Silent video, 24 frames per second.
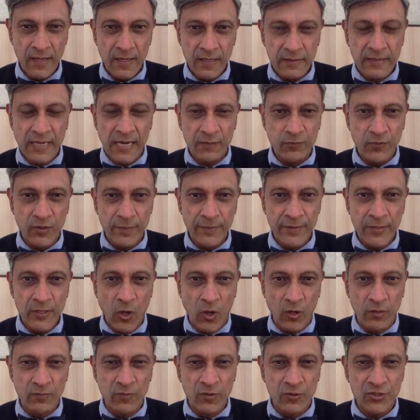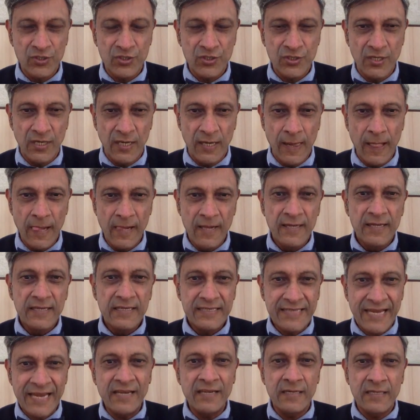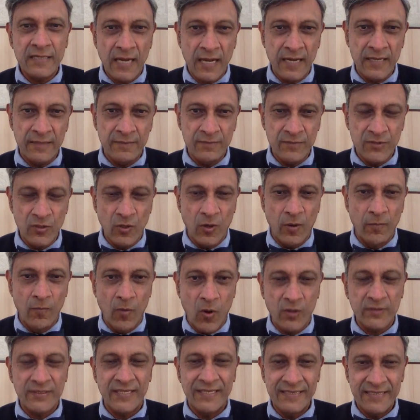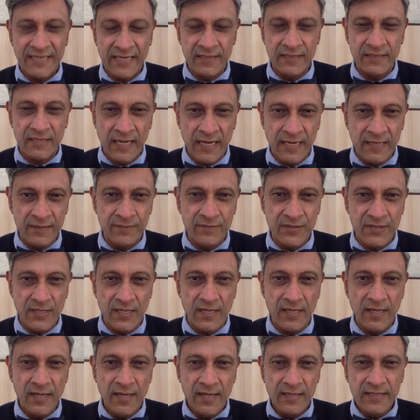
That would be almost uh, 10 times or more than 10 times uh,